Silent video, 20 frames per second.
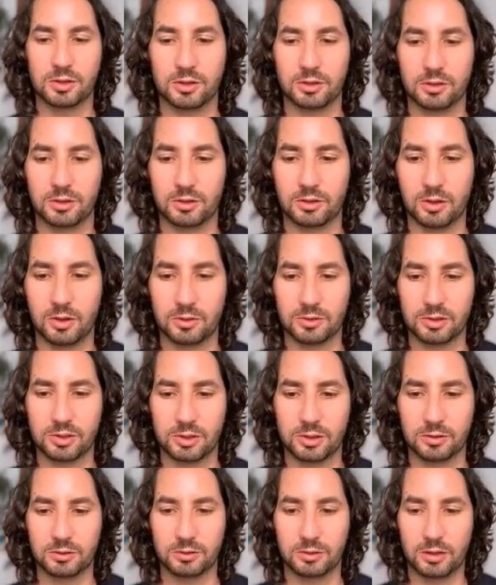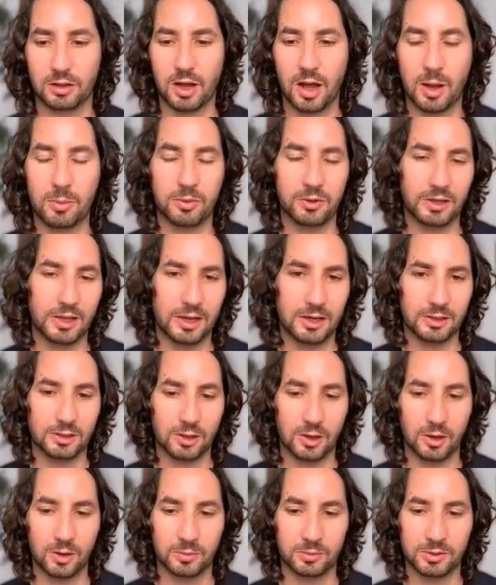those complicated
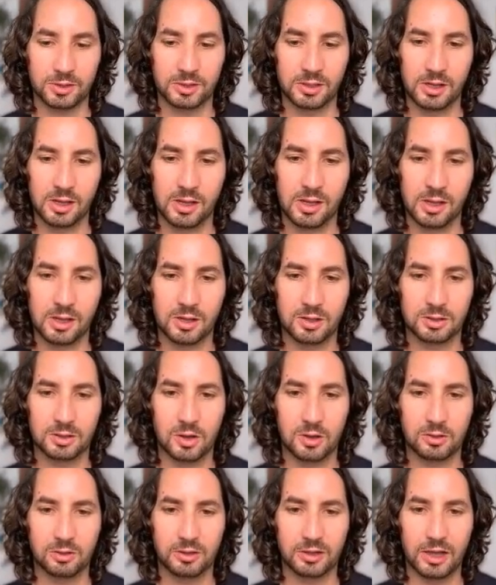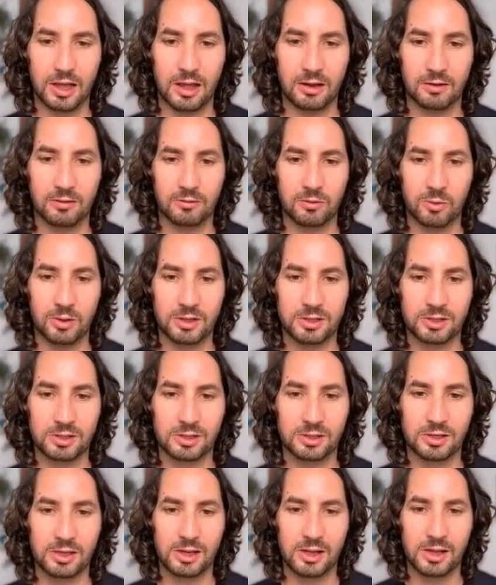terms. So I'll click edit voice
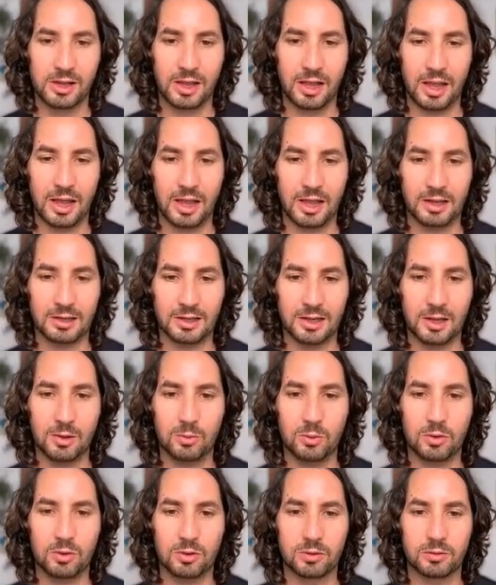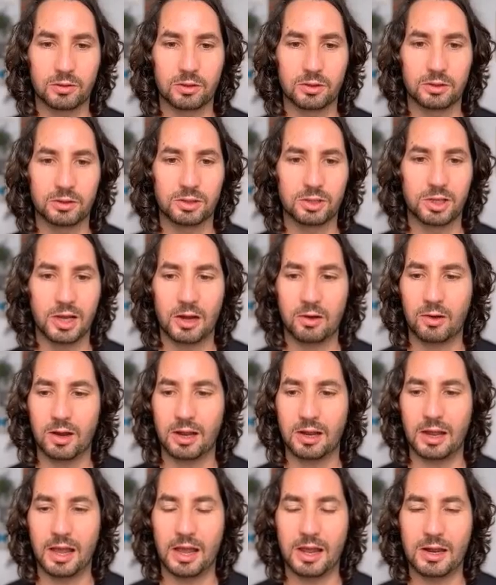and it will
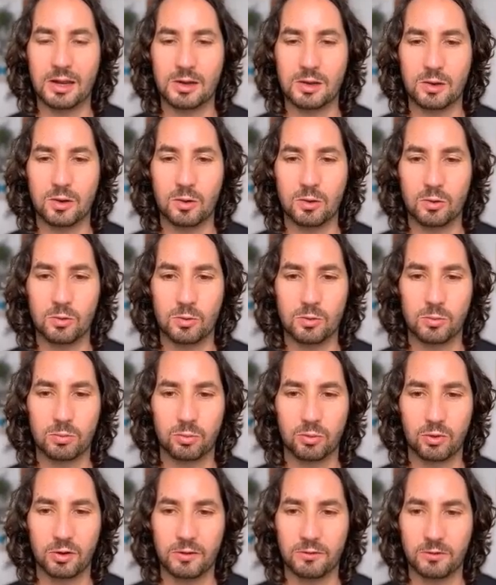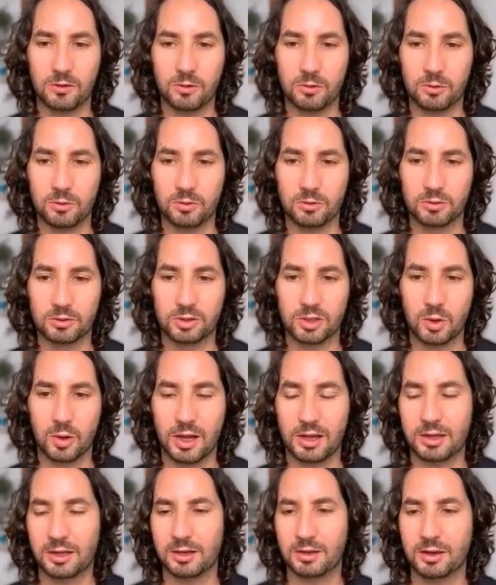generate a new preview. So I
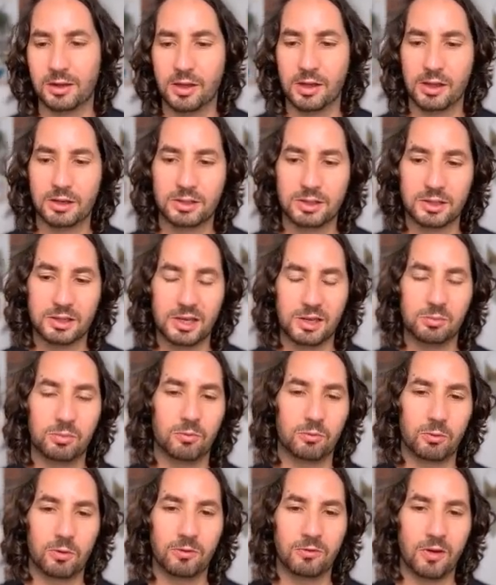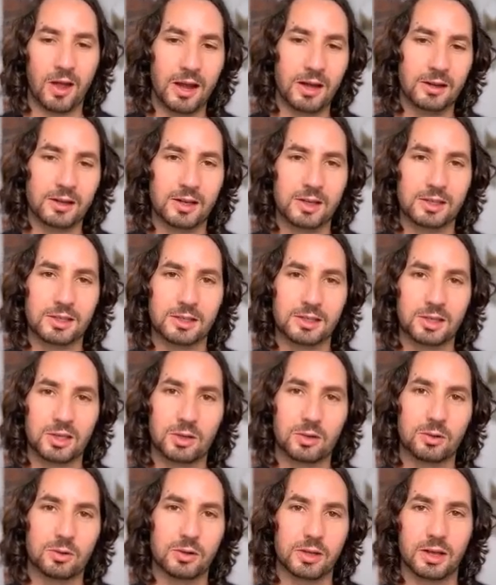can just keep refining this
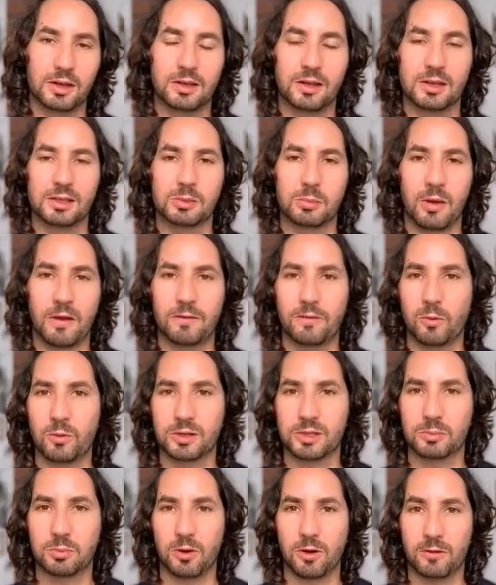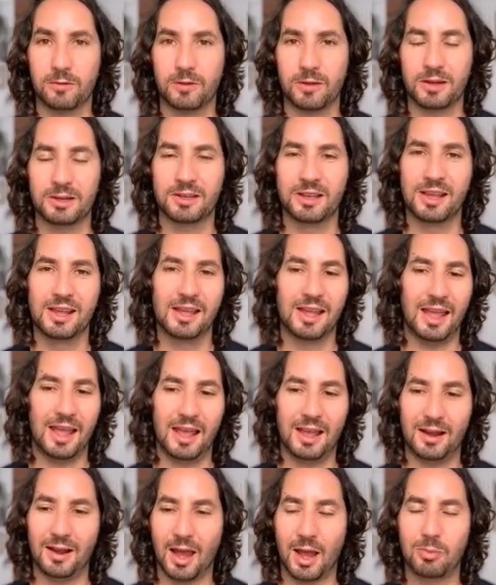until it gets my voice perfect.
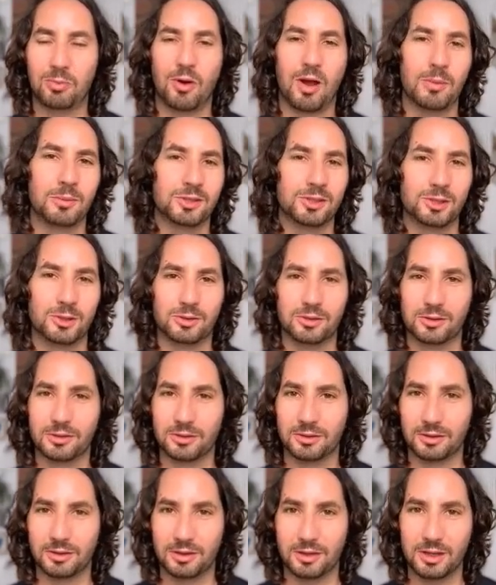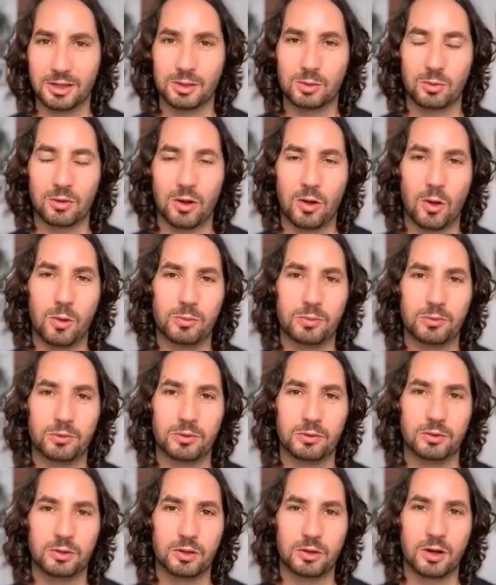And I promise you, this will help
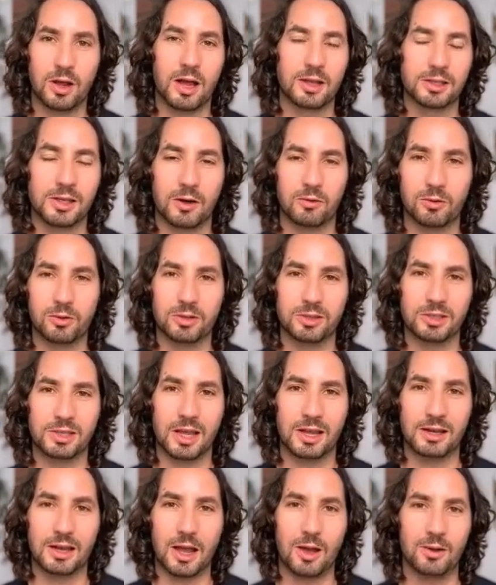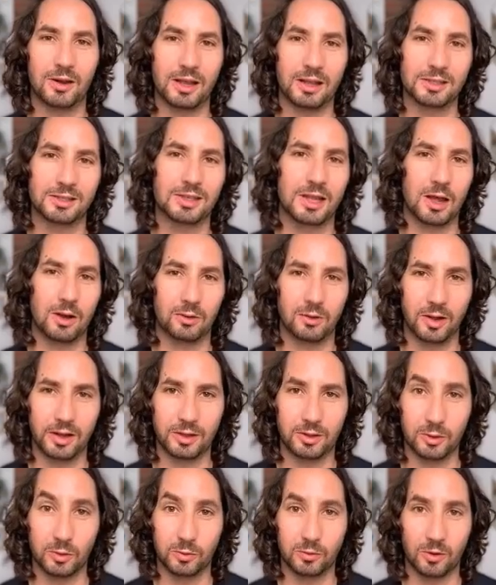your content really stand out and sound like
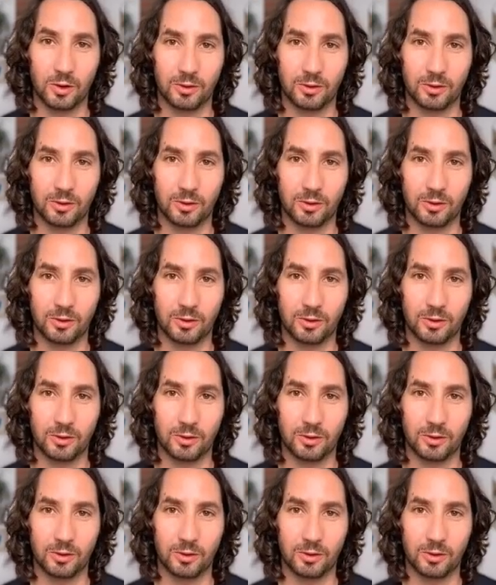you wrote